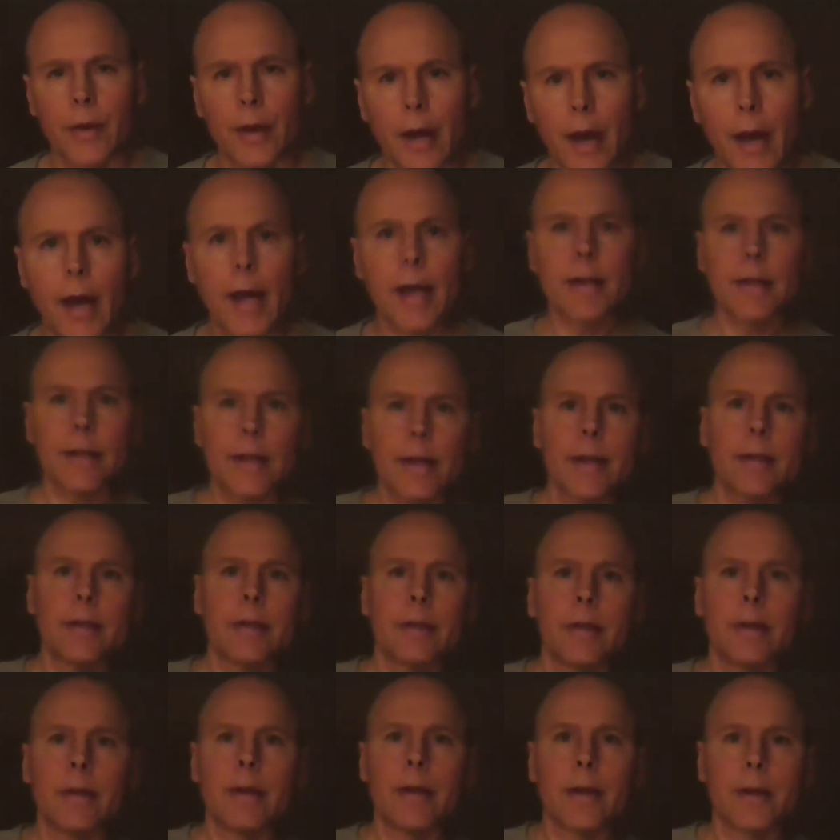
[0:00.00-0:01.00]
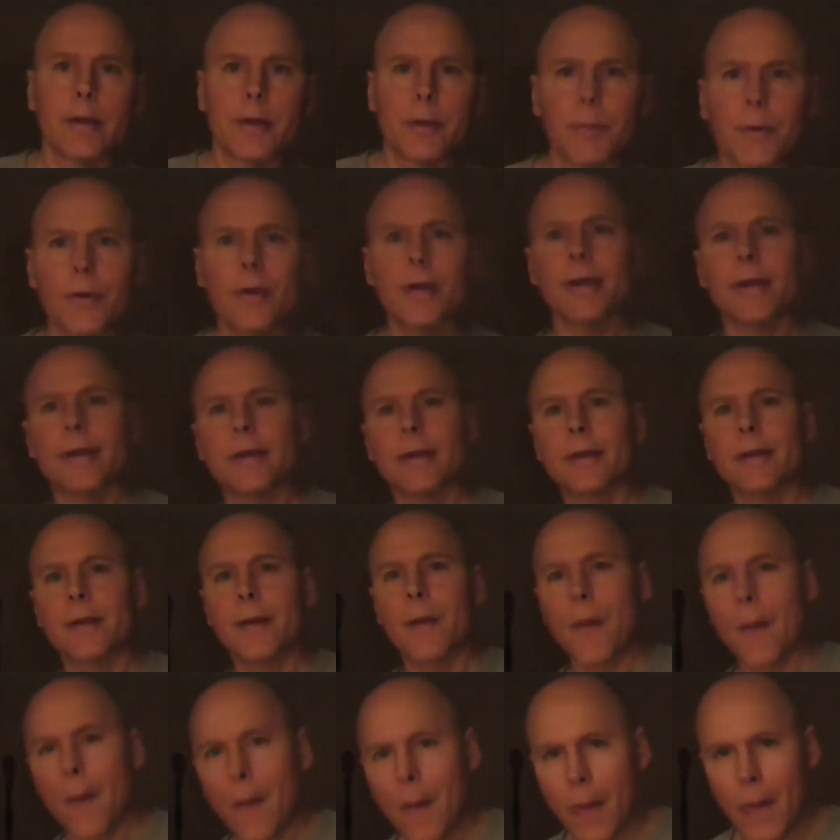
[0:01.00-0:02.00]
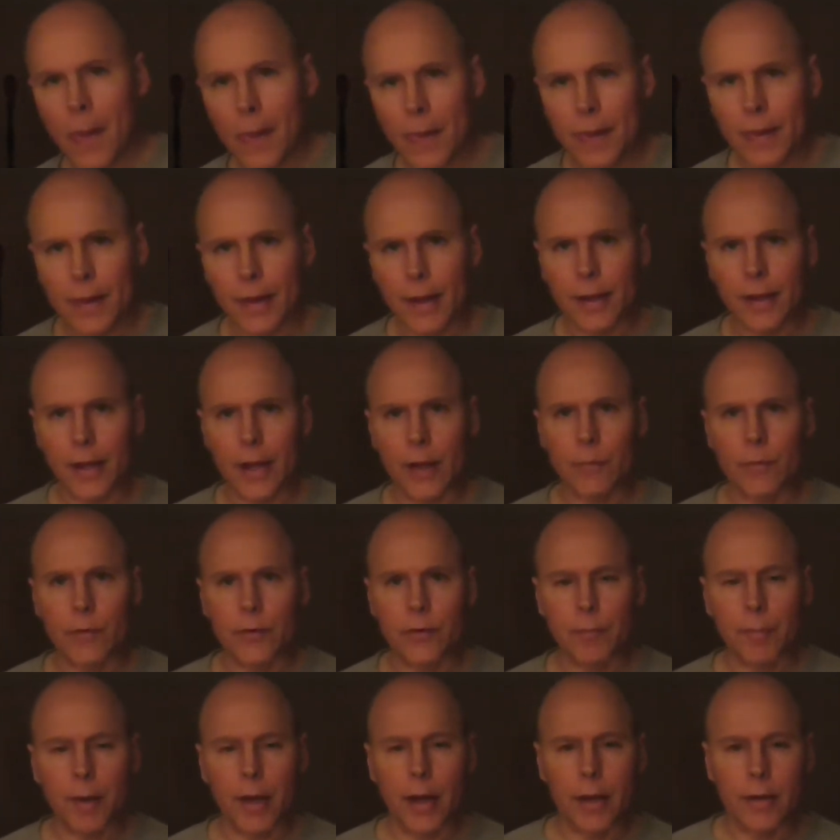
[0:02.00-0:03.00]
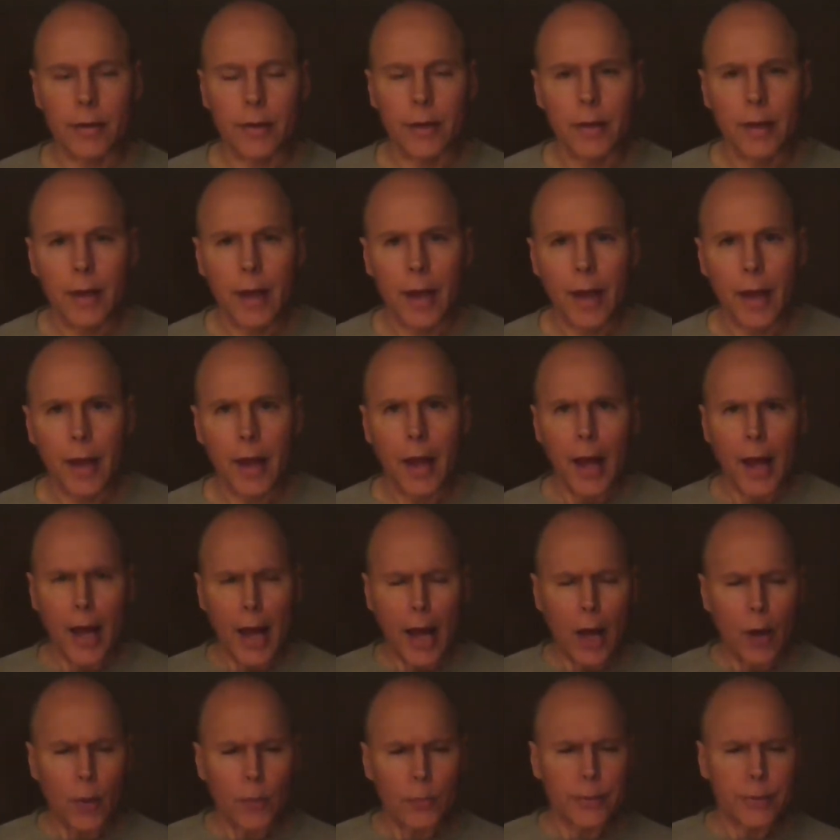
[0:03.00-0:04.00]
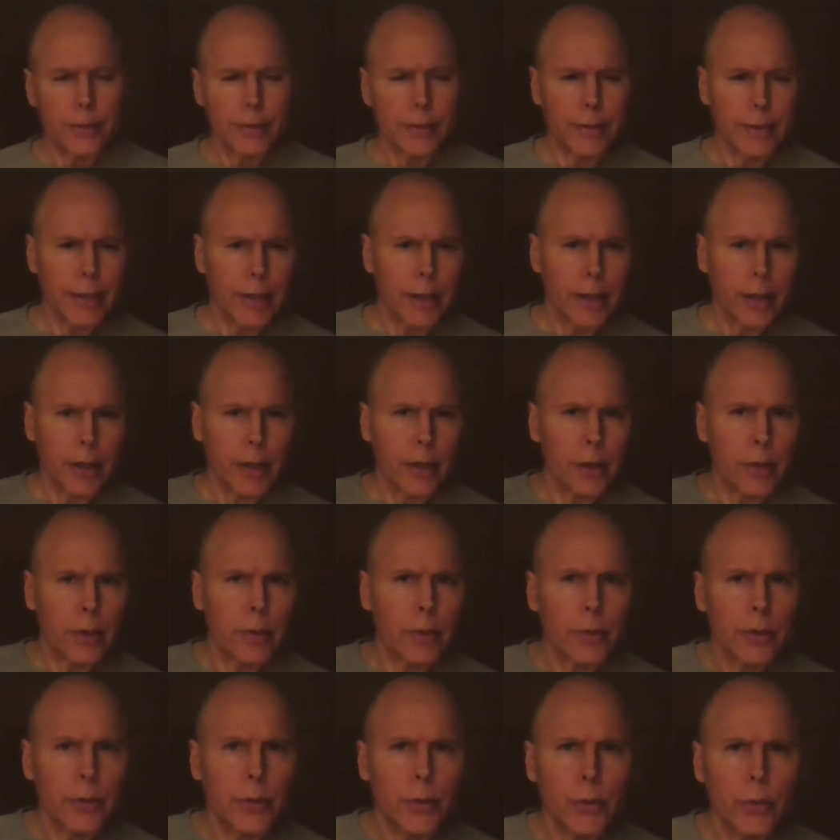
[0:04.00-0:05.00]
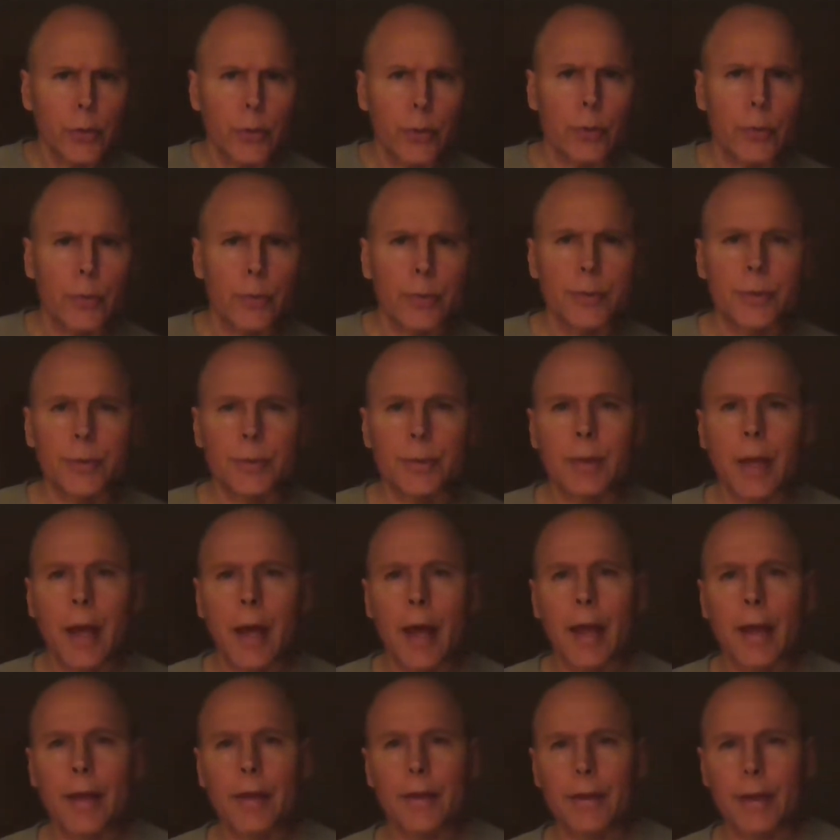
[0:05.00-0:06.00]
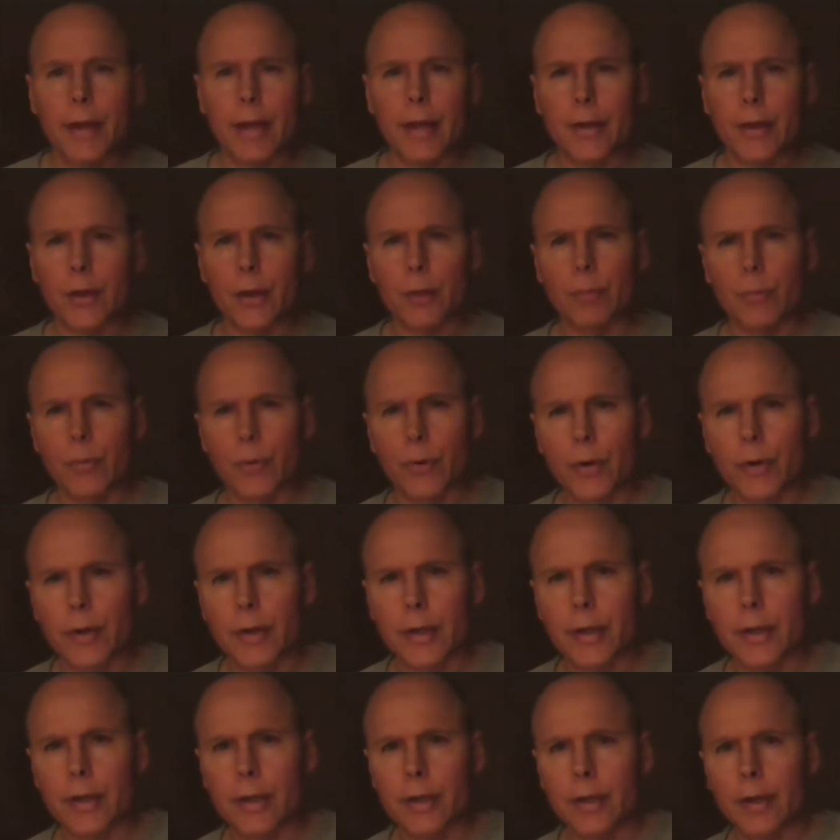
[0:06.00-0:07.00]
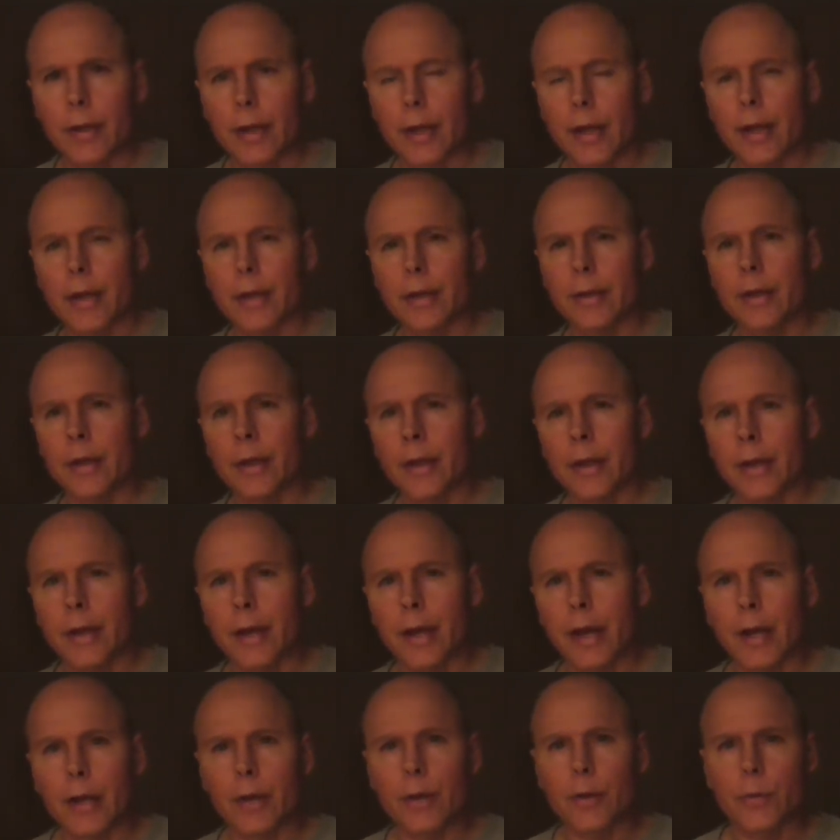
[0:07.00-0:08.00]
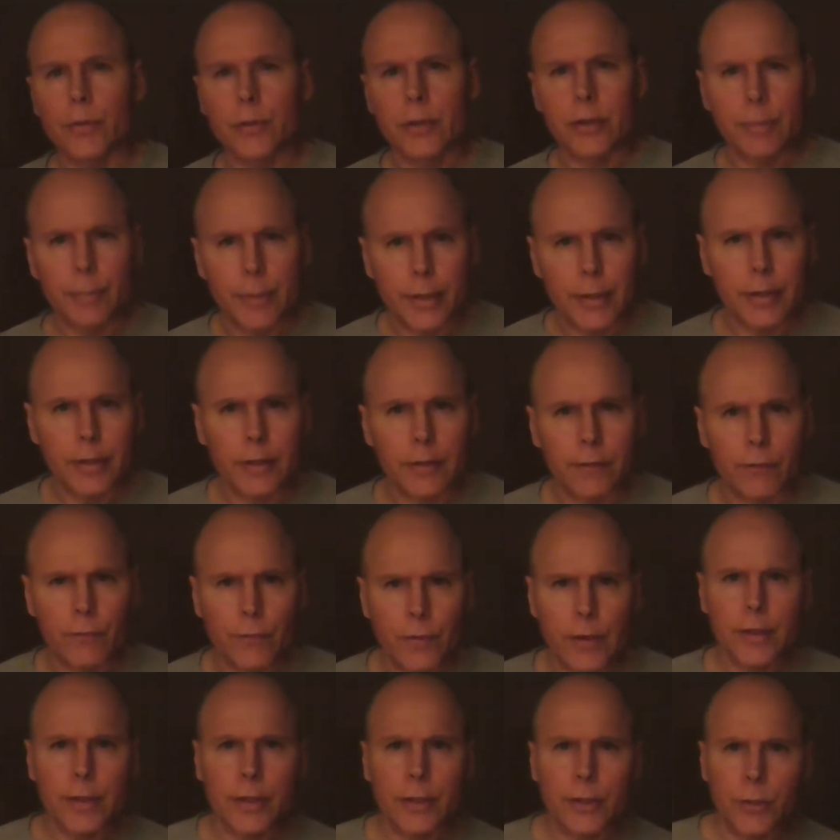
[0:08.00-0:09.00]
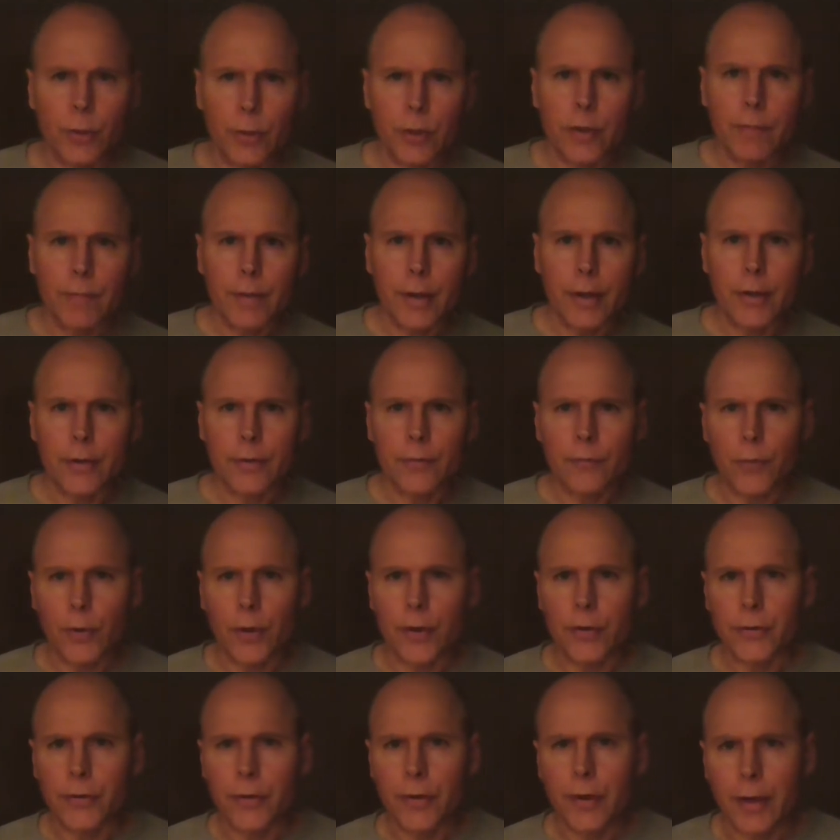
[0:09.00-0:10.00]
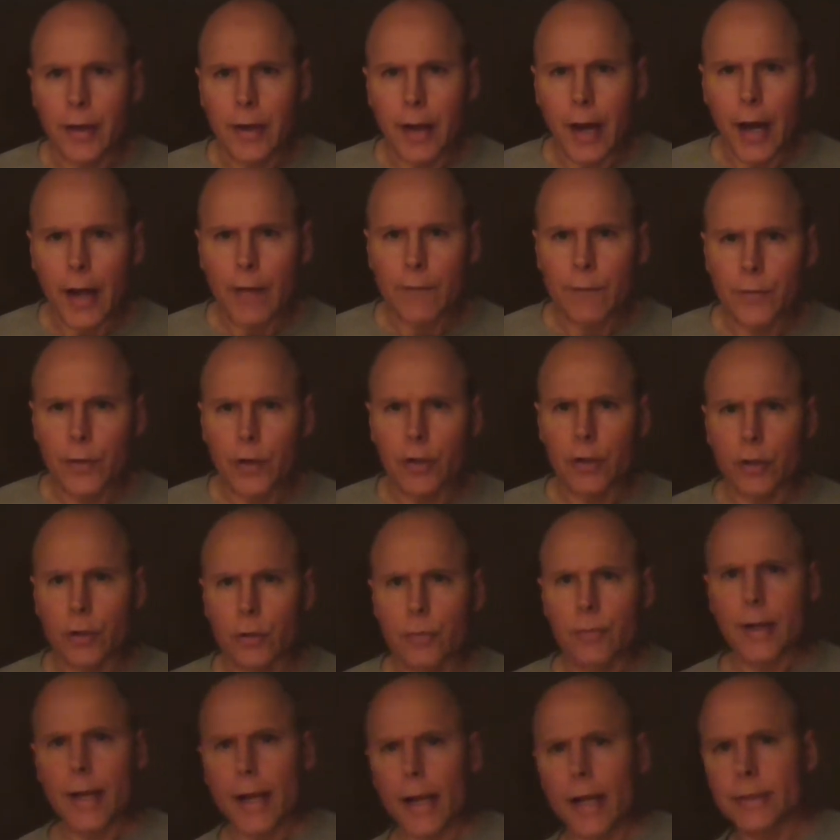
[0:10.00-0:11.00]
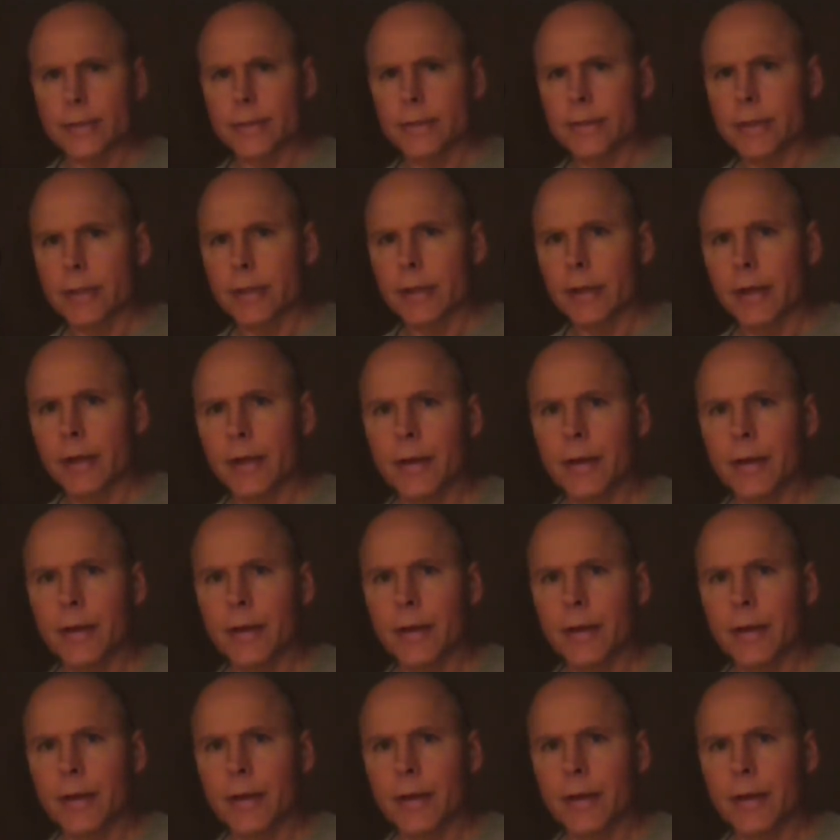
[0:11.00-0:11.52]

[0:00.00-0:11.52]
"Hi, Glenn, good morning." And I respond, "How dare you say good morning and hello to me in a friendly tone of voice? I feel harassed."